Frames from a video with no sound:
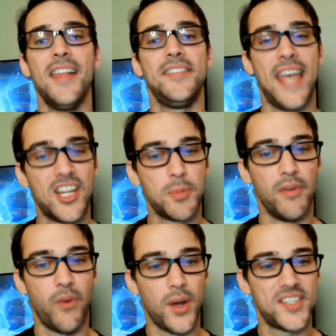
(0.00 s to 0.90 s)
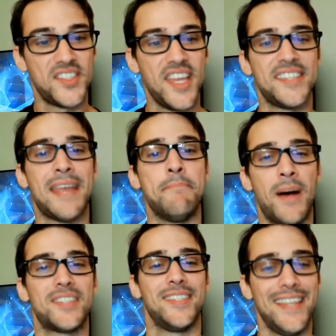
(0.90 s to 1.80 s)
Tangible Voices is a
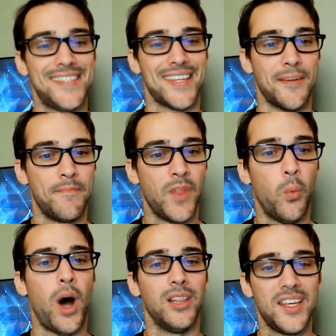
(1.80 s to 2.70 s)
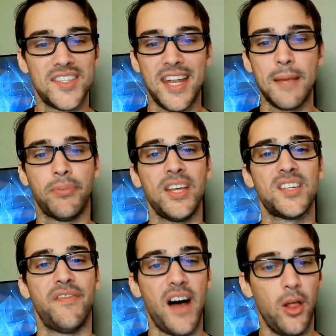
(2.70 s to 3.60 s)
must listen. While listening,
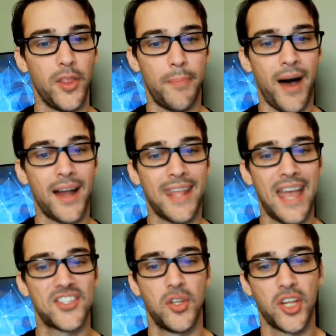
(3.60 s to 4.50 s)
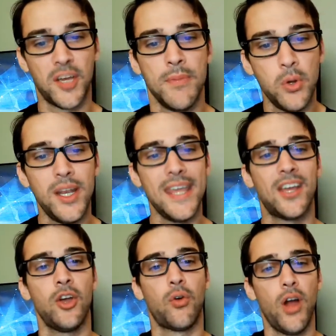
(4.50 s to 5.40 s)
please follow the podcast so the community
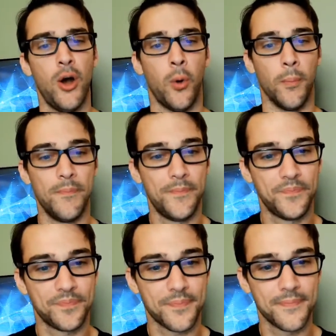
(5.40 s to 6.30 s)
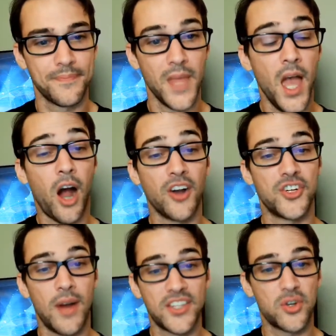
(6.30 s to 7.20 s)
can grow. Our
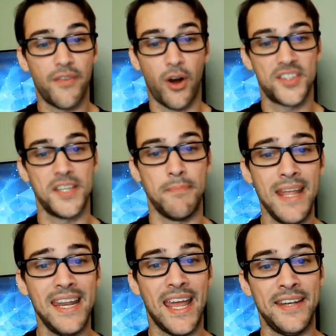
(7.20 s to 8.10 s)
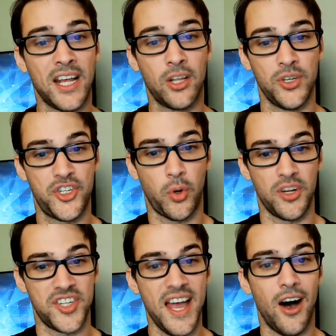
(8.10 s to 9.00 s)
Director of Arts and Media, Nicholas
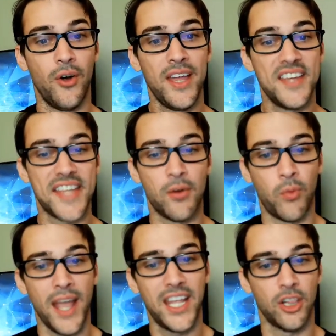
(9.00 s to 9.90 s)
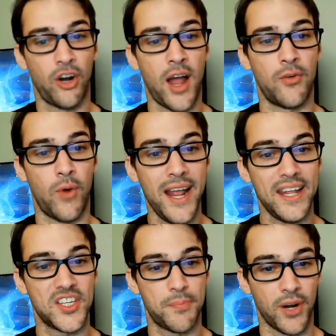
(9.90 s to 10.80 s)
Georgel, is a regular on
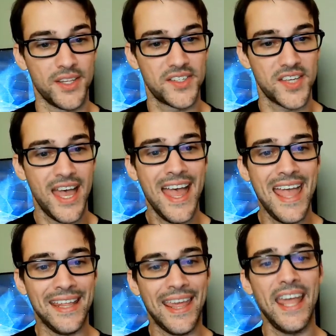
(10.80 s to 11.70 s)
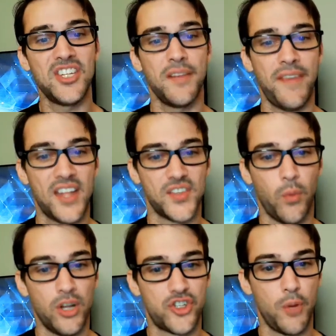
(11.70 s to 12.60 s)
Writing Sprints, engaging fans
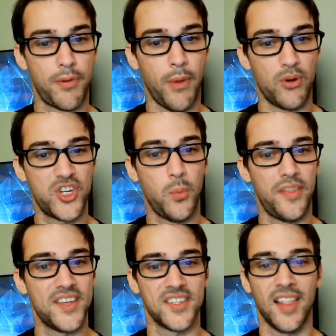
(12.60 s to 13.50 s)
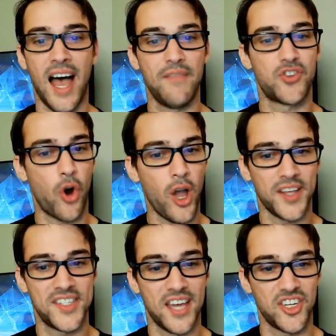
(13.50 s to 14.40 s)
of One True Promotion with his live
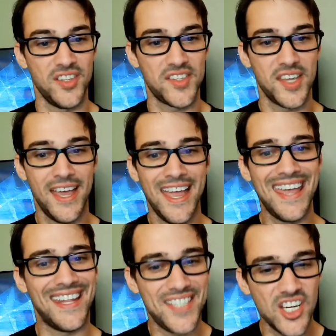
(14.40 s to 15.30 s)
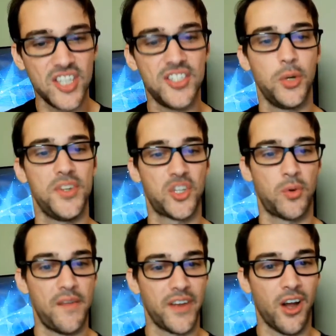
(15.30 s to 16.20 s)
drawing sessions. In addition to his
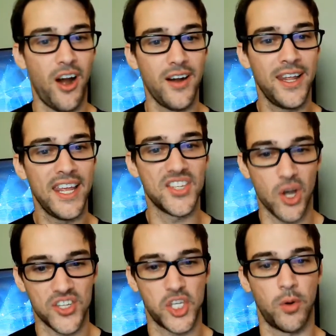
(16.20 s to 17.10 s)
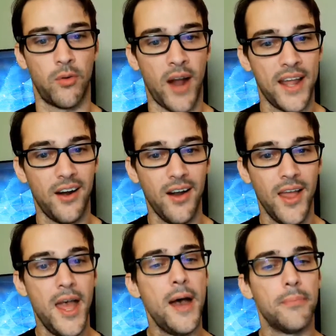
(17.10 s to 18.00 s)
terrific art, he's also a writer.
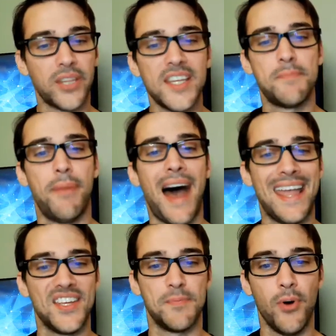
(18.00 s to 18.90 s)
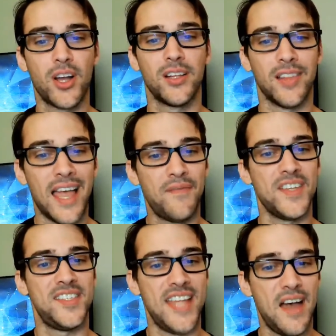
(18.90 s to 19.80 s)
Please buy his book, Life
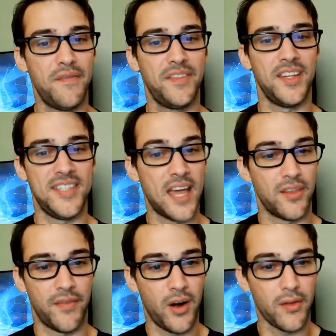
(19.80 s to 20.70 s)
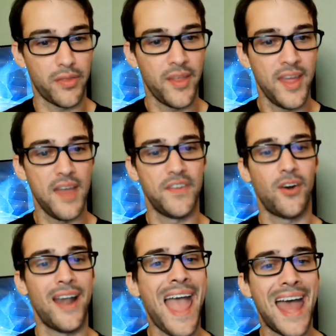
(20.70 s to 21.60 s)
is Death, The Death of Earth. If
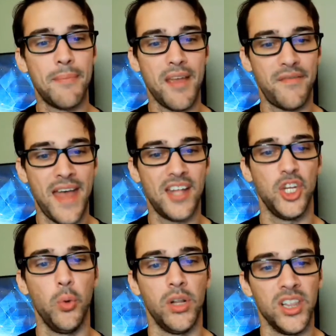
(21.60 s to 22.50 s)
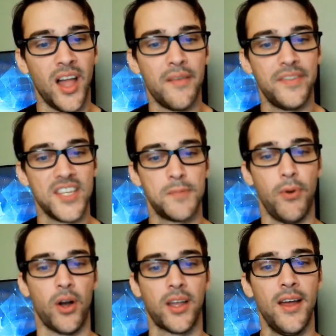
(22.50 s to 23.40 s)
you're an anime fan, you will love this
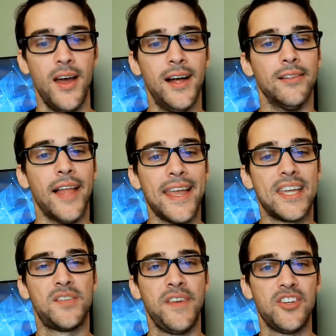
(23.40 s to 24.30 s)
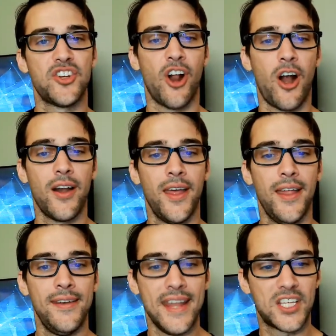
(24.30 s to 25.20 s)
book. Like his featured art,
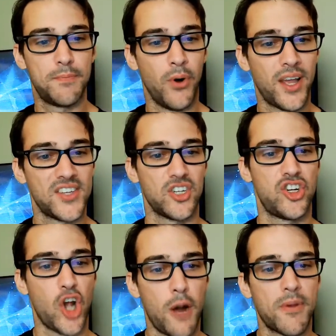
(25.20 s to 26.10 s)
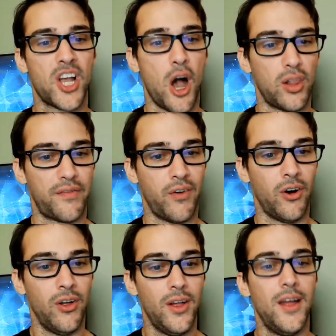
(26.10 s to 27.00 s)
Nick's book is a sharp,
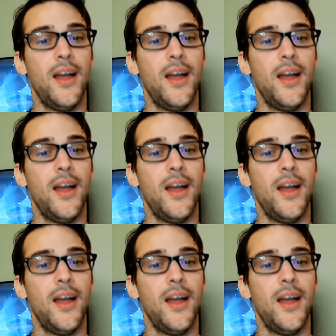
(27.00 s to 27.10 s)
colorful